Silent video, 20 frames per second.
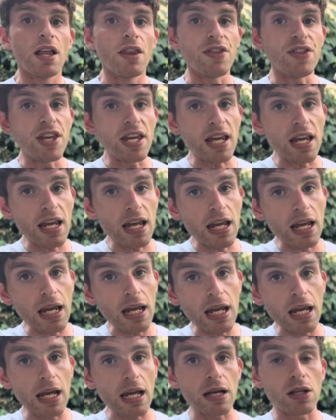
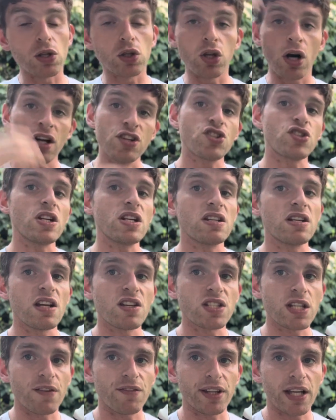The Launch
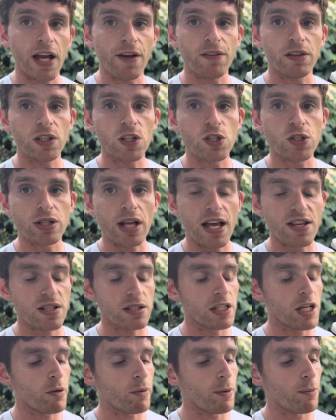GTS definitely has a
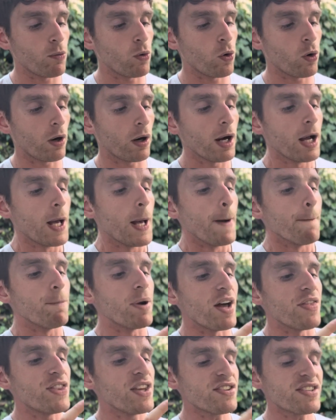little bit more,
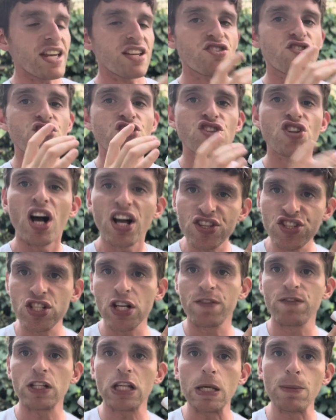but this has just
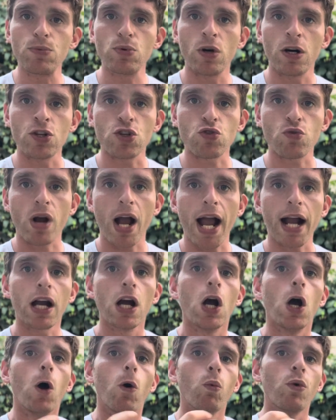enough to keep you on track
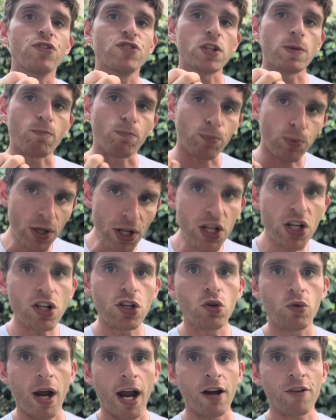with some pretty
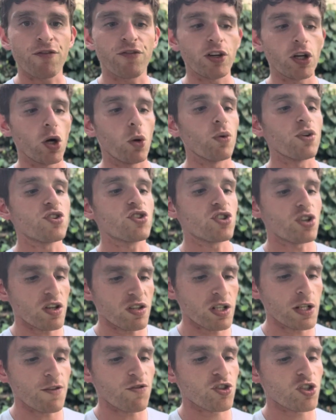good ground feel, with
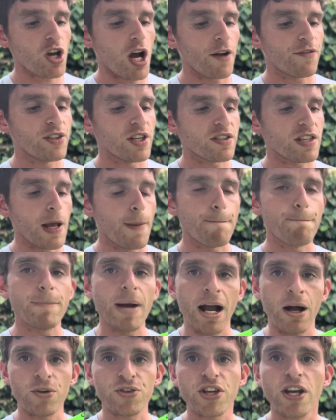just enough softness and
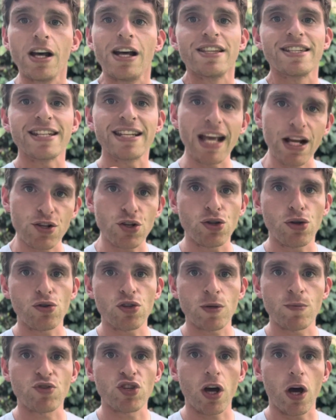bounce to get you through
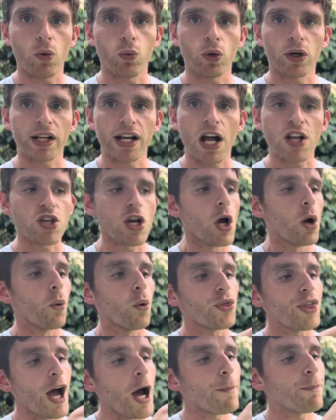some solid workouts
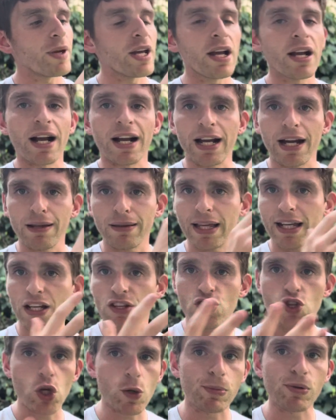without being like
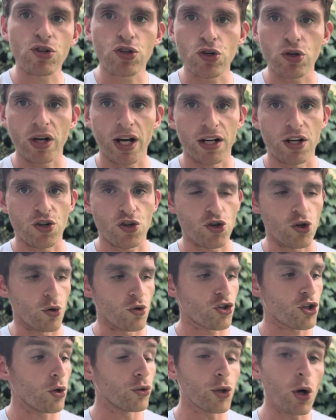a super shoe kind of shoe.
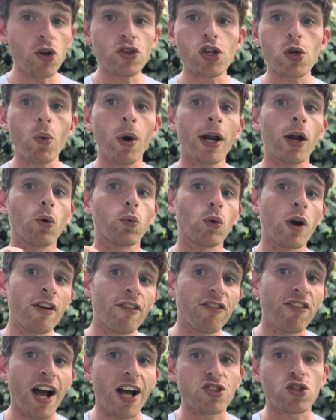So those who wanna run
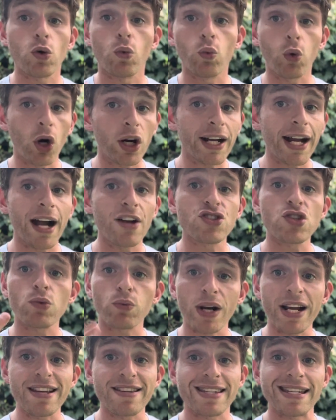fast, so workouts,
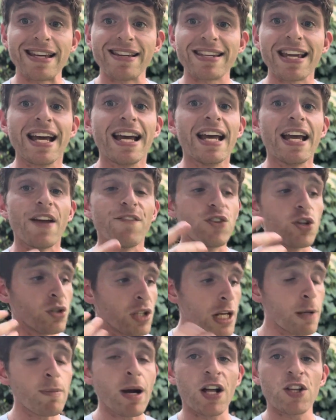races, if you
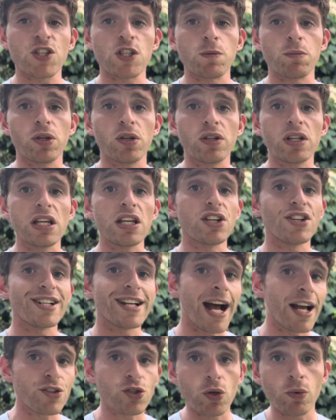need mild stability, you're
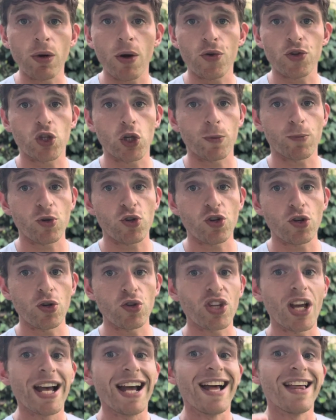not doing well with super
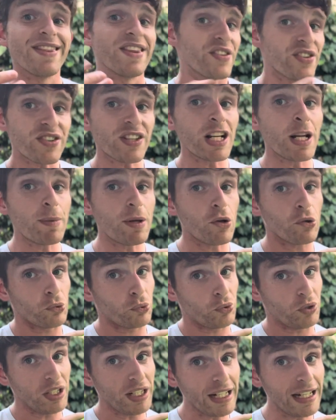shoes, this is gonna be a
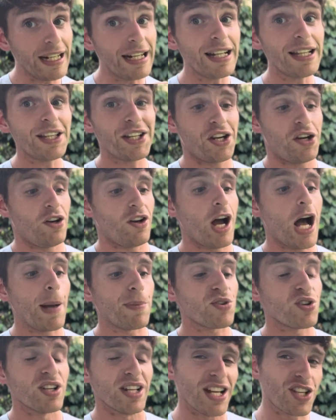really good
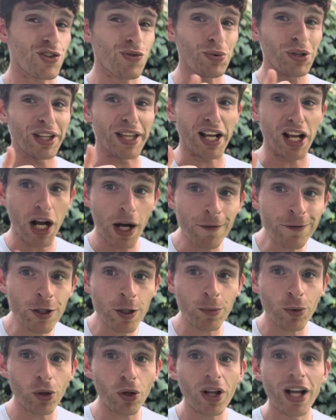option. It's really
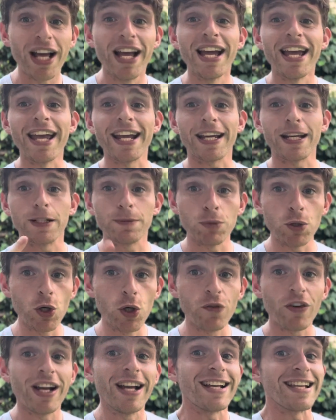comfortable, it can
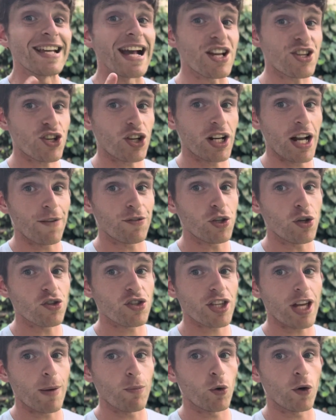move. Yes, you're gonna have to
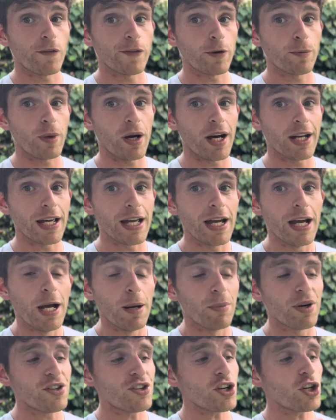use a lot more of your body,
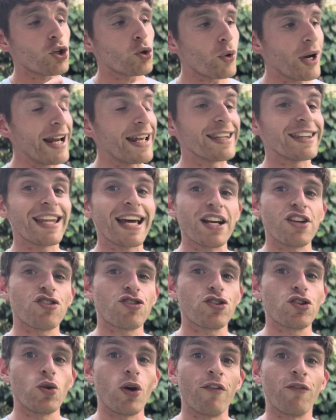but it's a great light
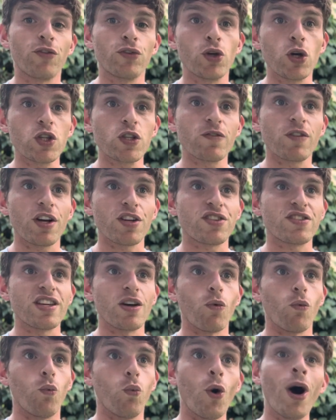shoe. And for those of us
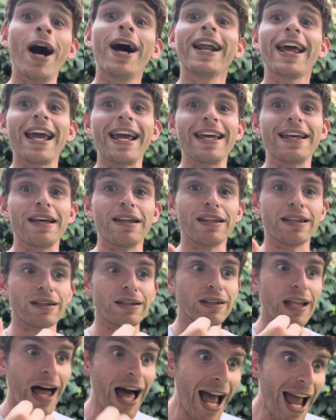that want a
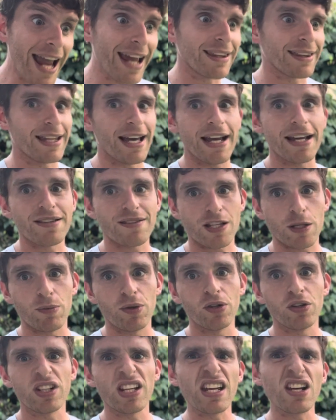light
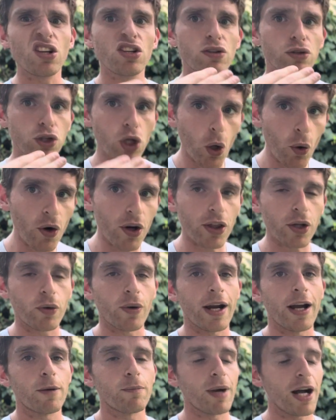stability, lower to the
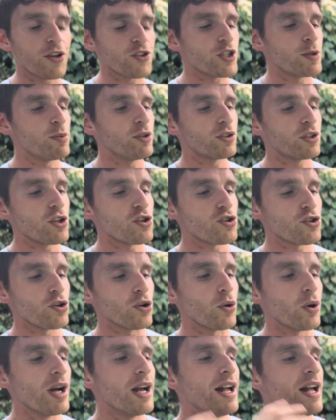ground, mild stability
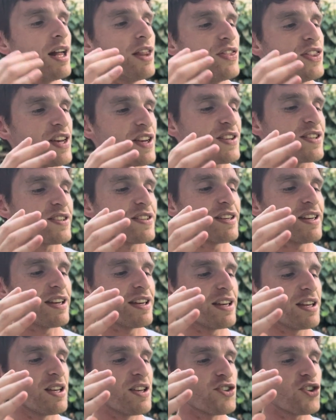shoe, this
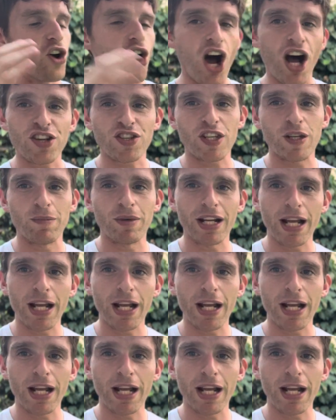is awesome.